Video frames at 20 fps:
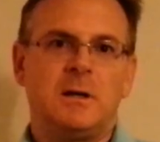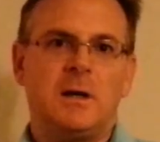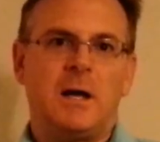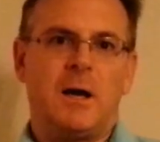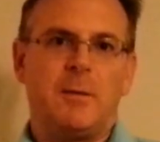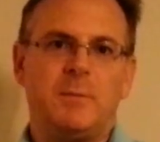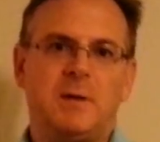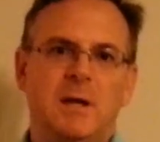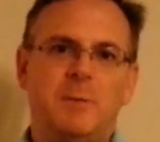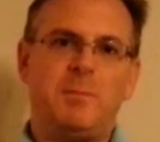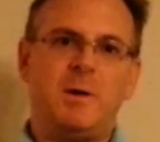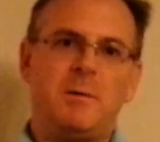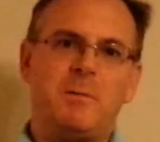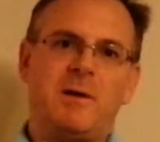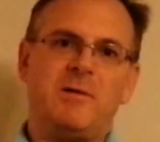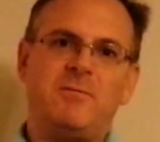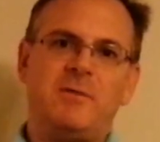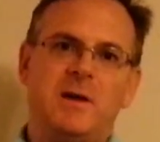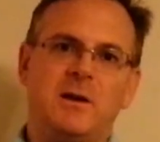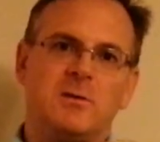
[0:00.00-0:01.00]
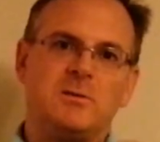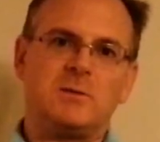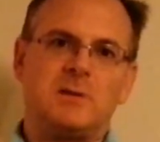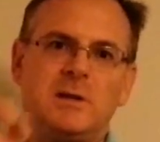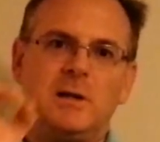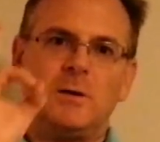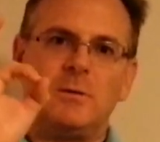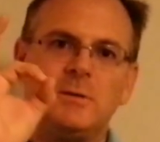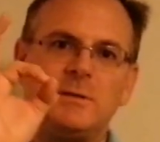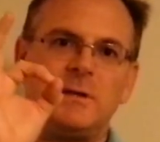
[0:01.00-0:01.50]
keeping my fingers
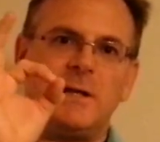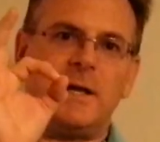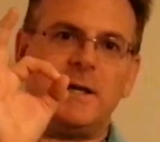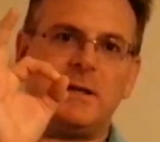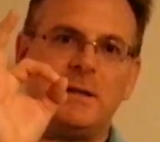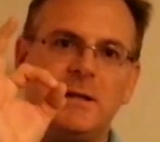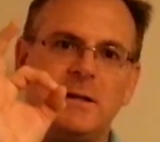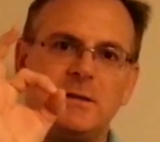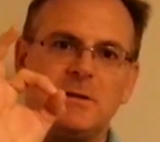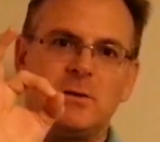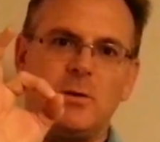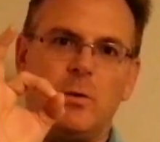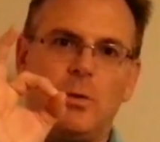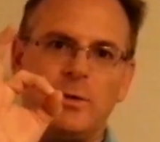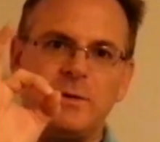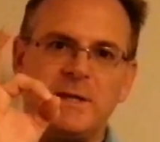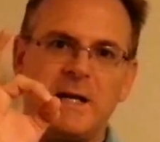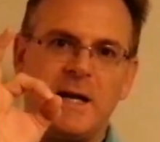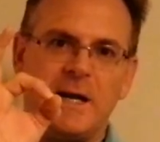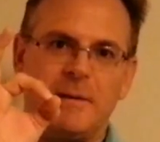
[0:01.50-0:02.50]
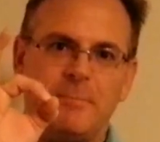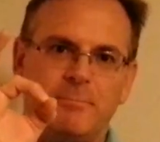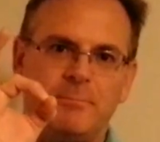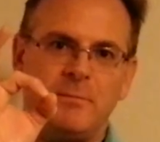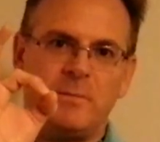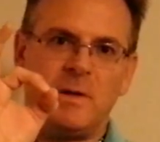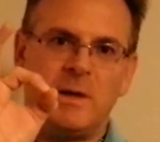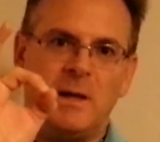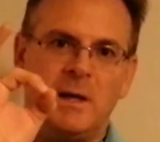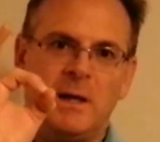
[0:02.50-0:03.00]
closed like this the whole time.
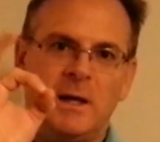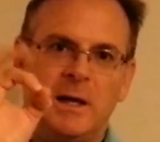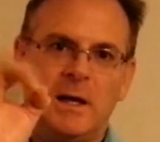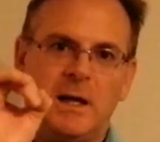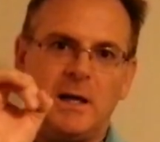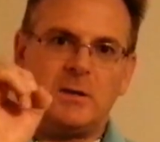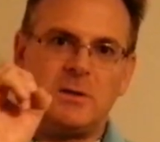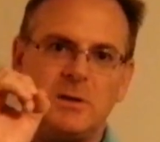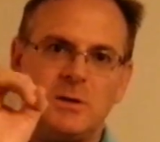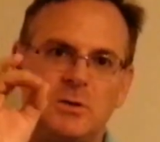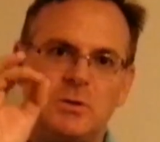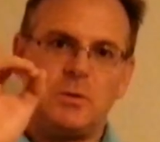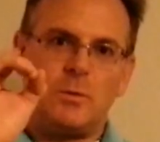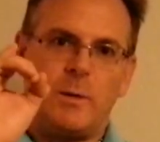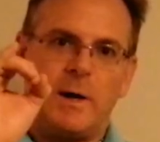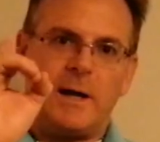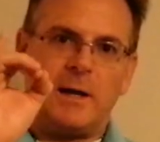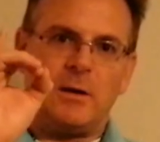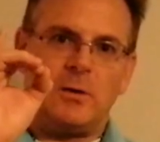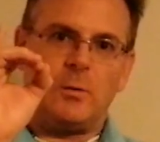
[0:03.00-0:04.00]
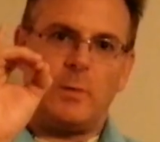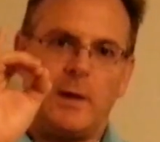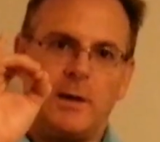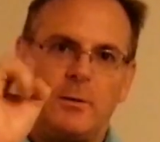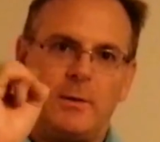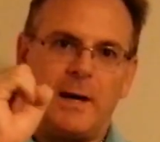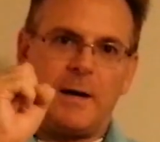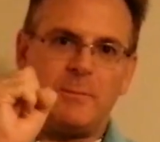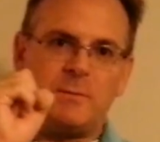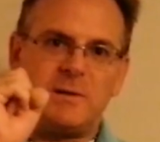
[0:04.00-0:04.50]
And just do I
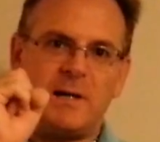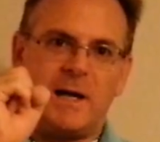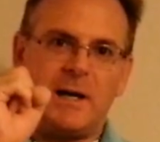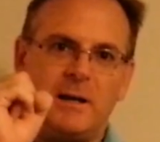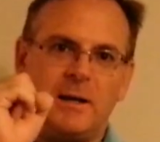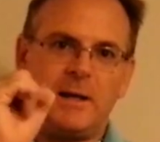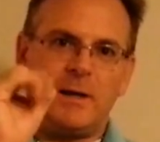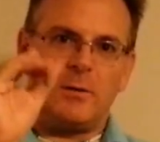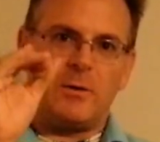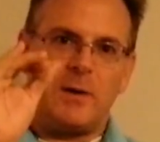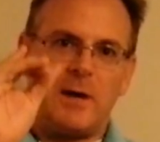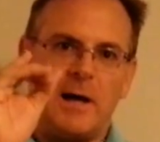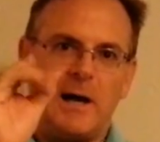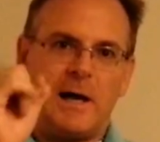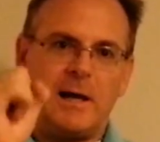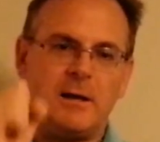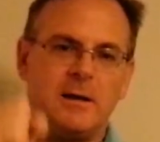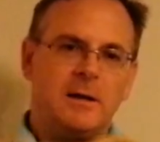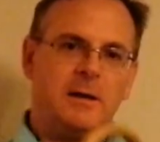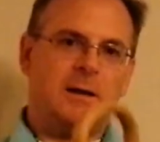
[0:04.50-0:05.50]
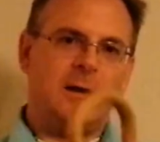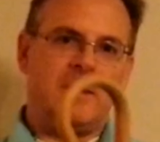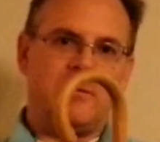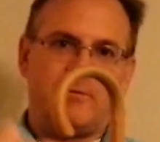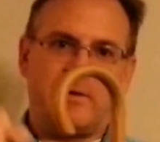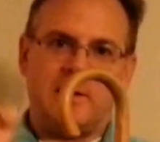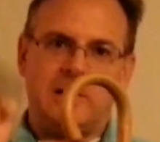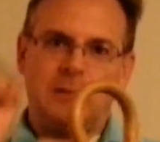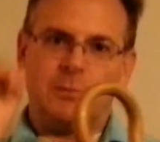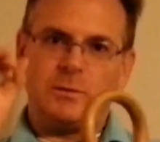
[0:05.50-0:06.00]
grab tightly or not? If I
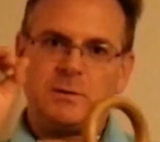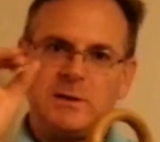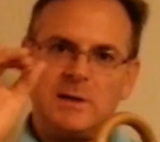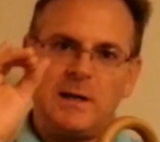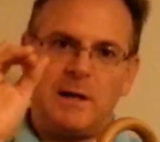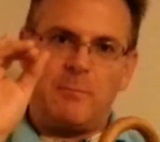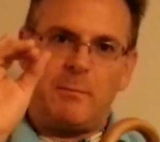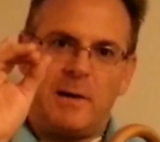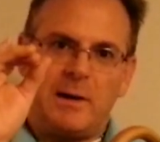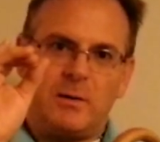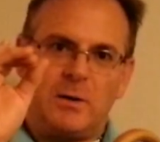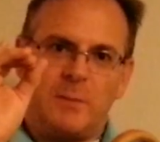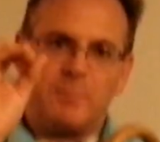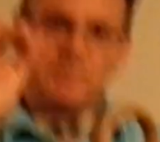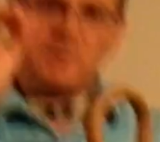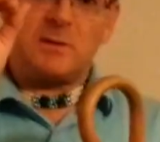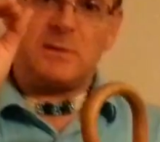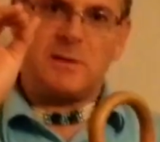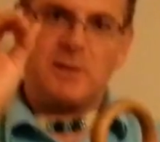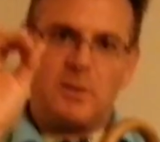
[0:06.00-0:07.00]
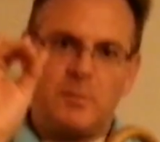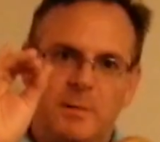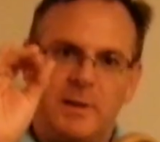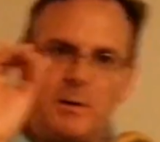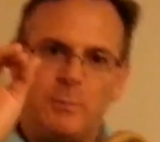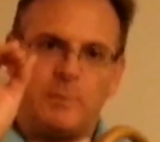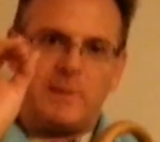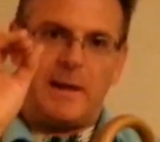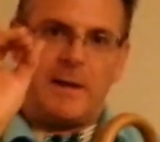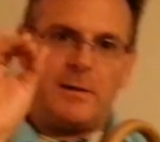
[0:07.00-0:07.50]
loosen up my grip just a little bit
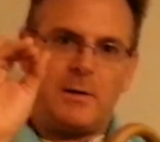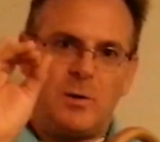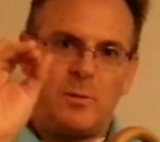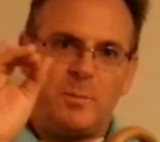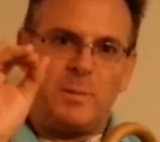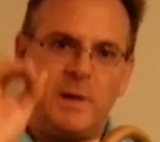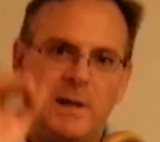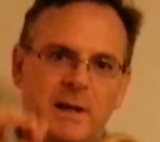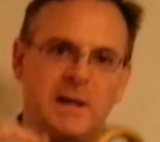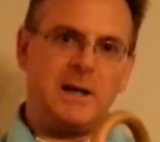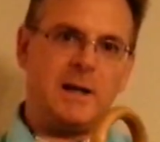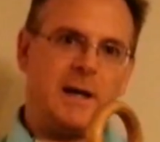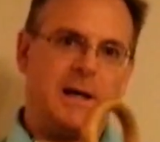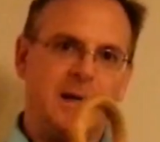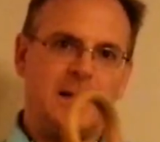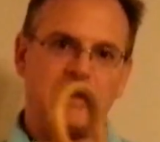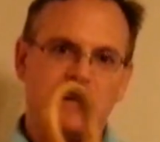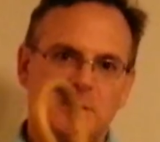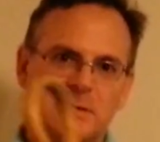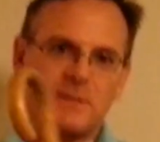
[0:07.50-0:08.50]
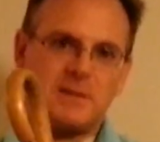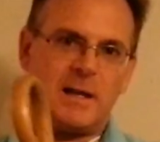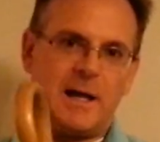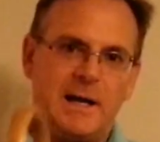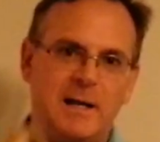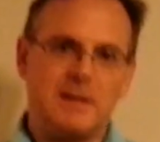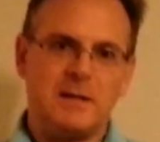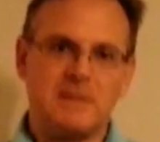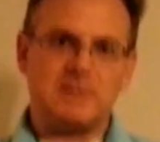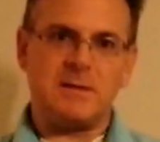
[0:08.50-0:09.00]
without opening it, I can
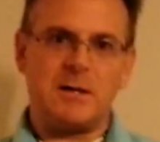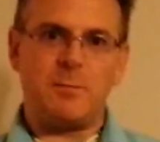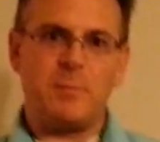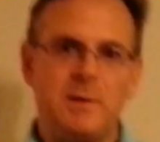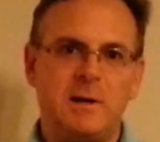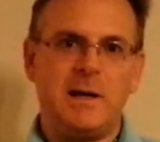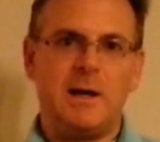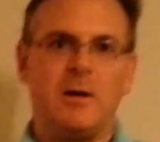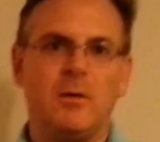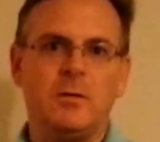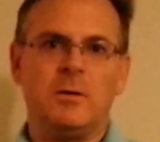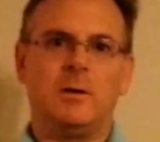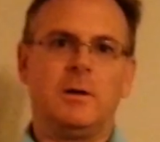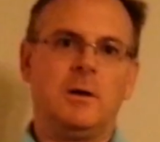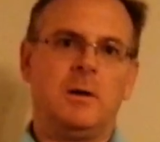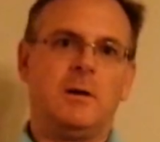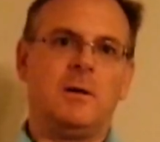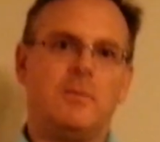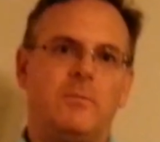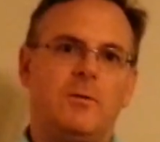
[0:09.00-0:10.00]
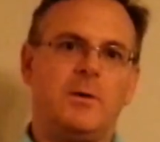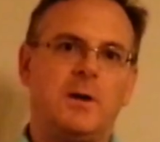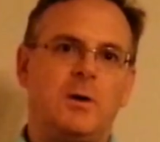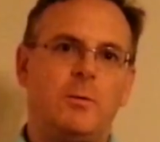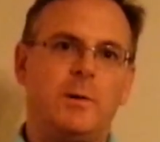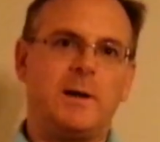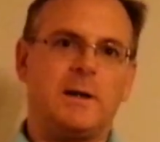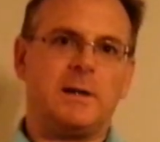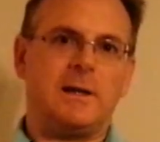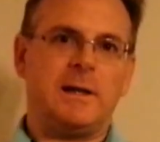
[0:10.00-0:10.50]
slide this up and down very
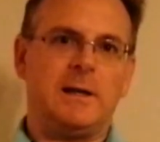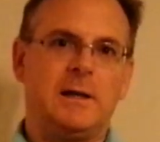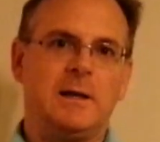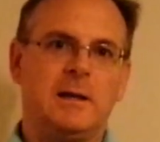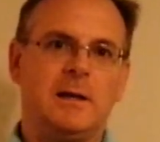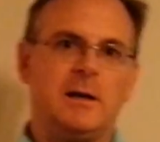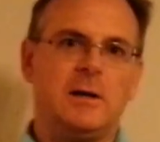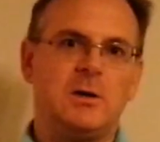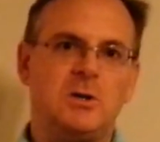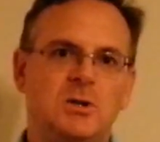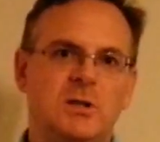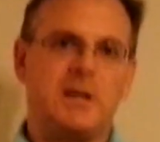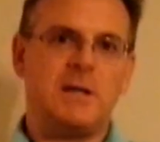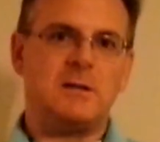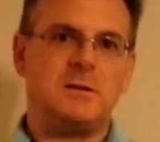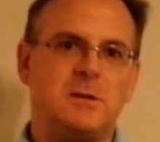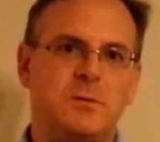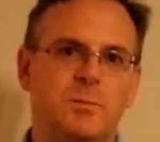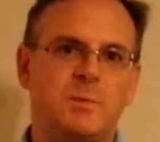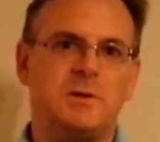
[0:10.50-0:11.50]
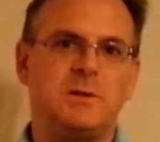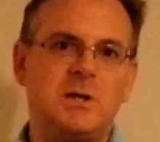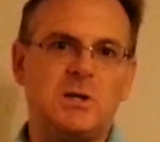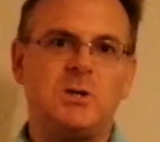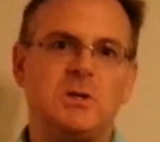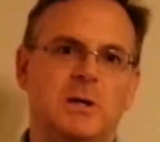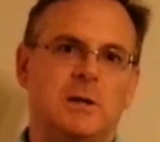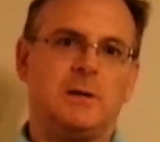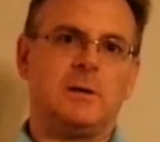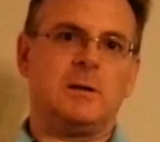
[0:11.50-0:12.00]
quickly and change the position